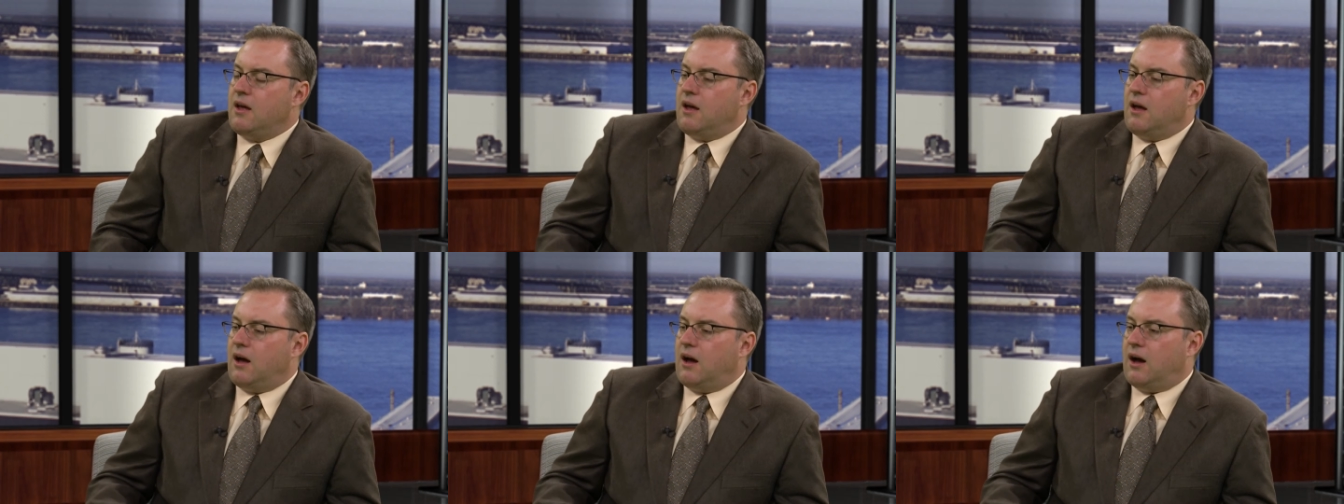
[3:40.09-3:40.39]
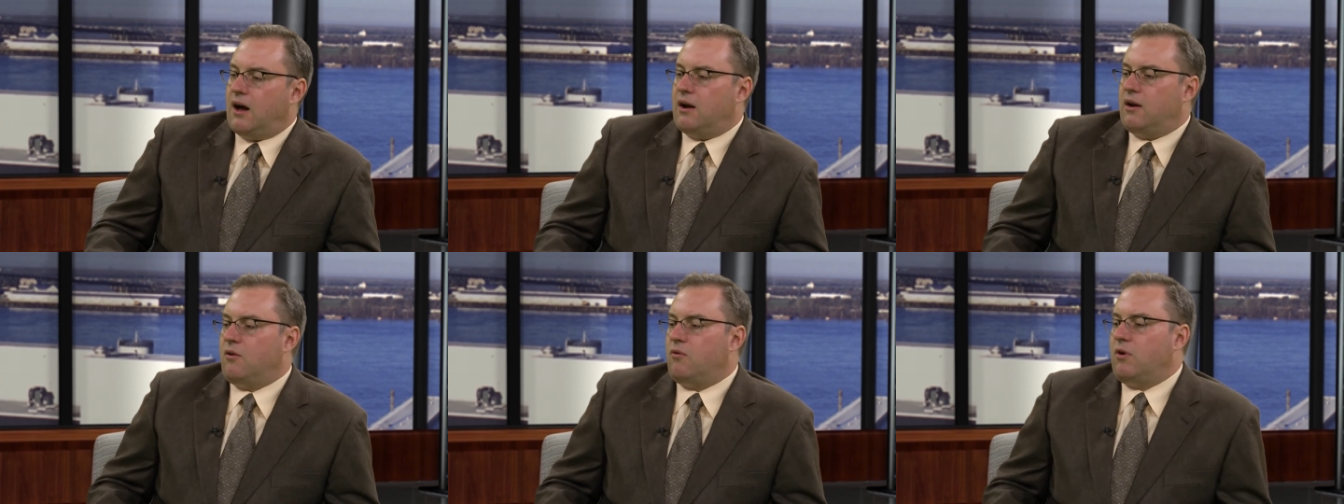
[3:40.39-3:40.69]

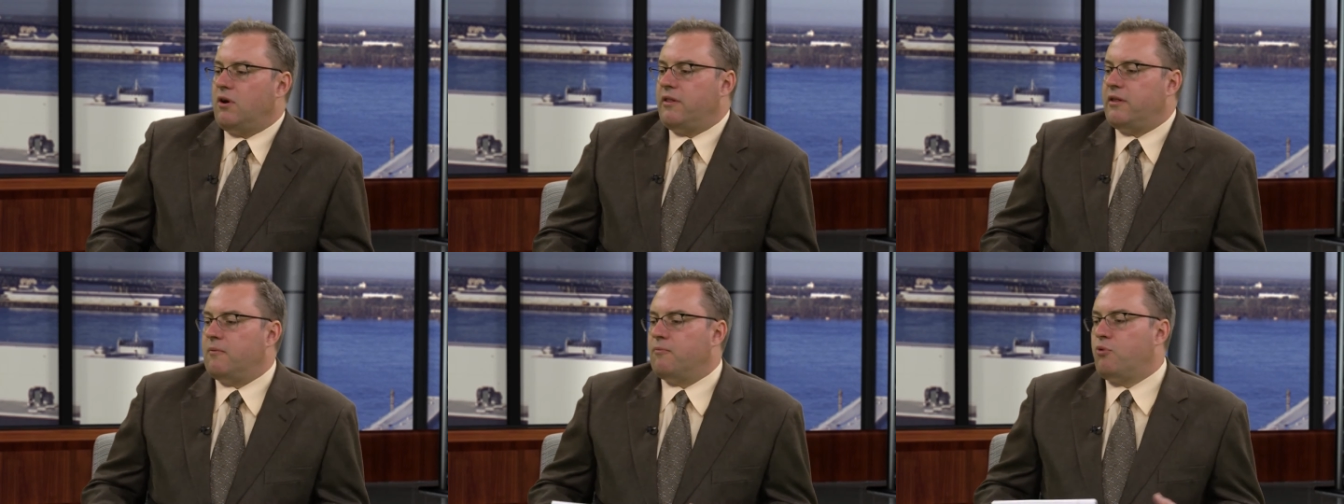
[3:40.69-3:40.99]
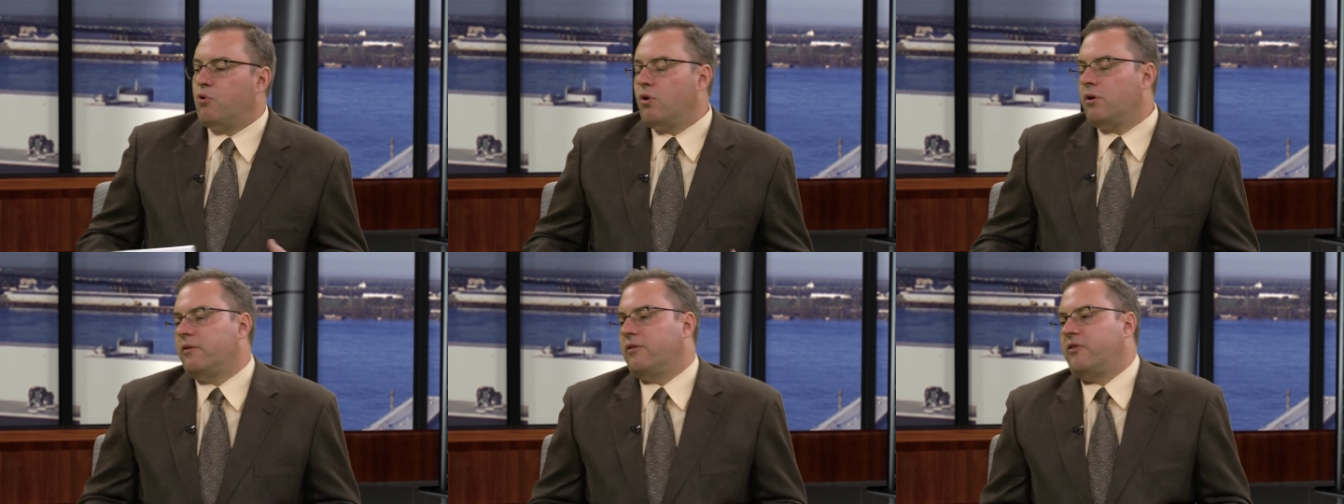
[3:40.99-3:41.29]
I know one of the
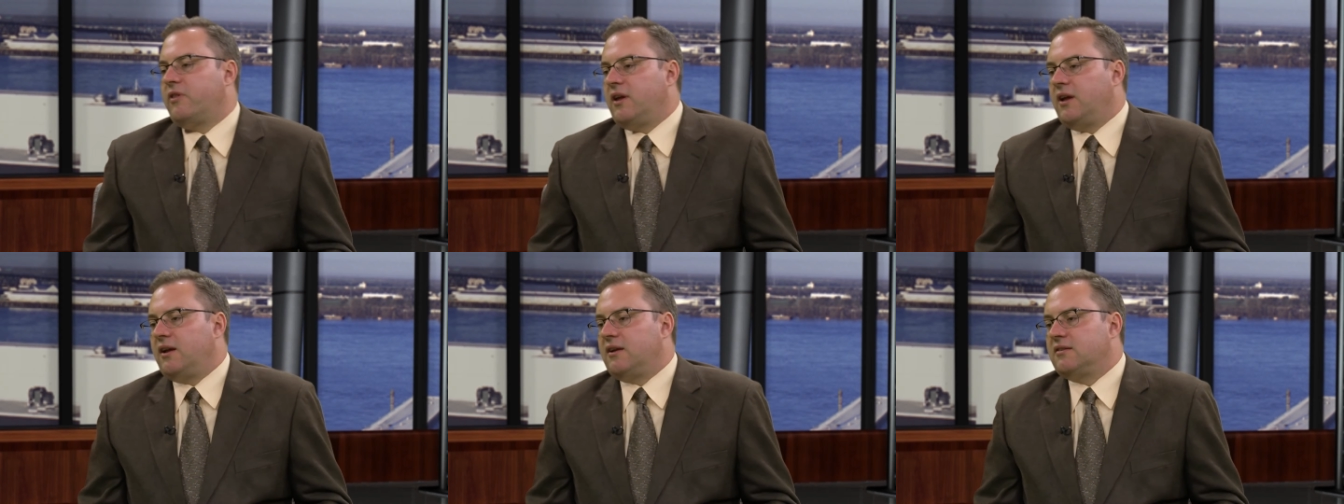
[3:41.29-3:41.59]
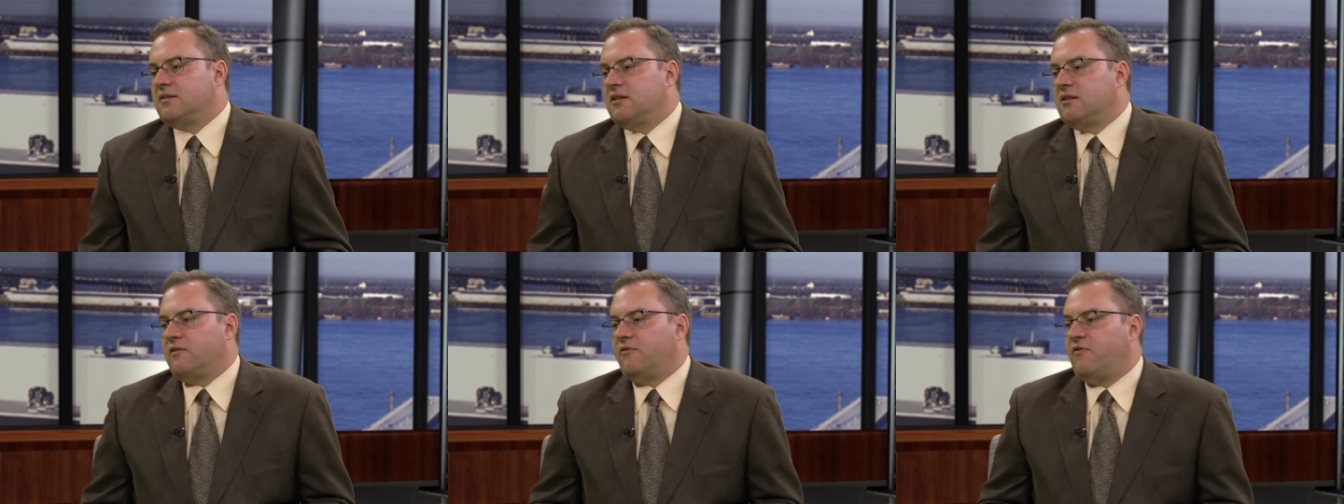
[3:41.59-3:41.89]
important
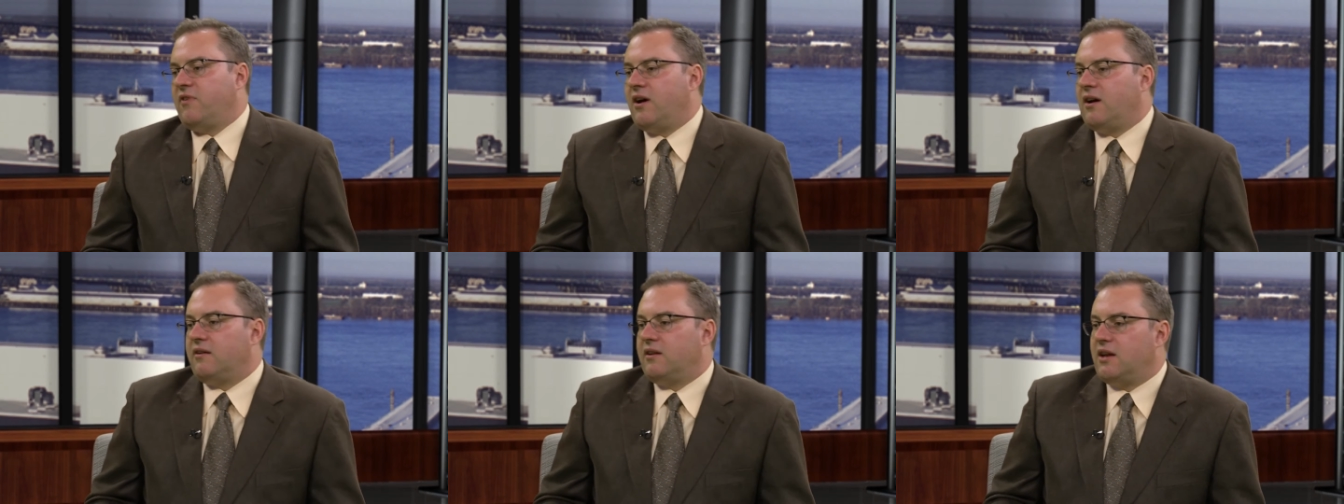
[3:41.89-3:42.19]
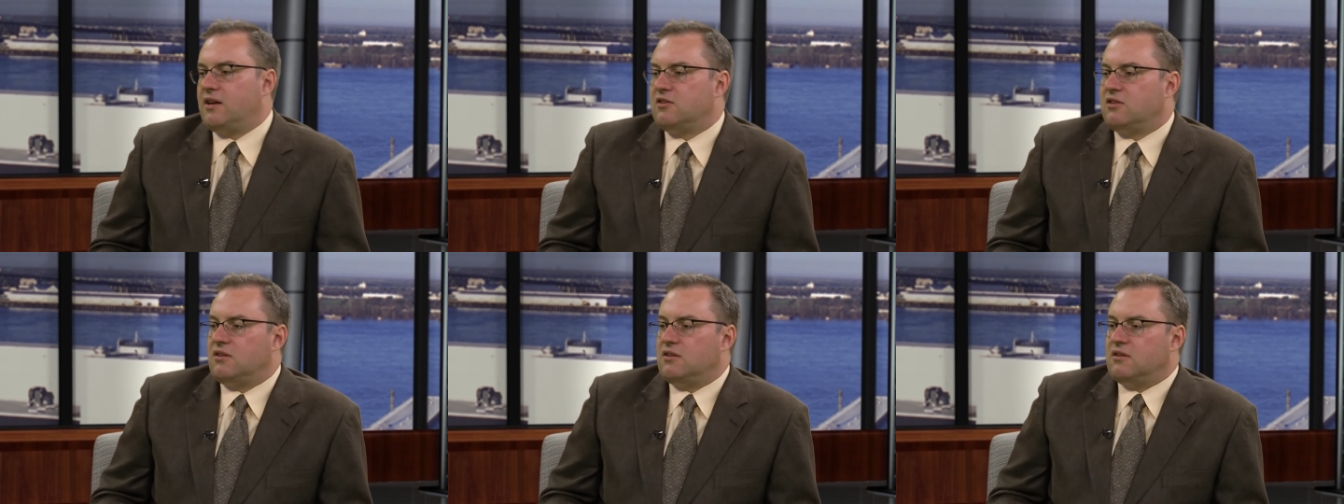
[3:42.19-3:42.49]
things that the
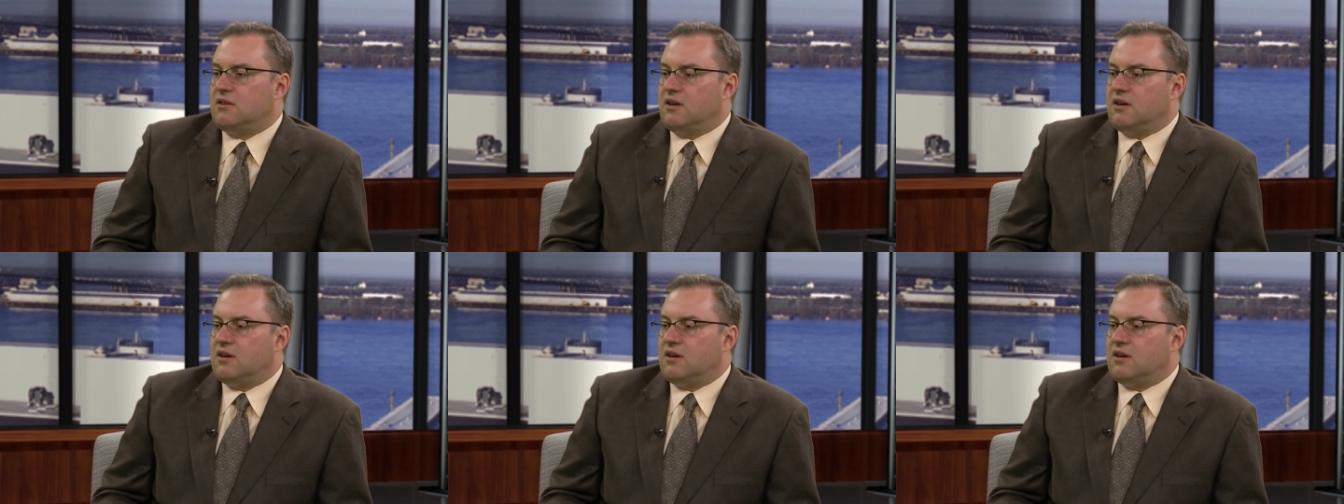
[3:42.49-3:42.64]
foundation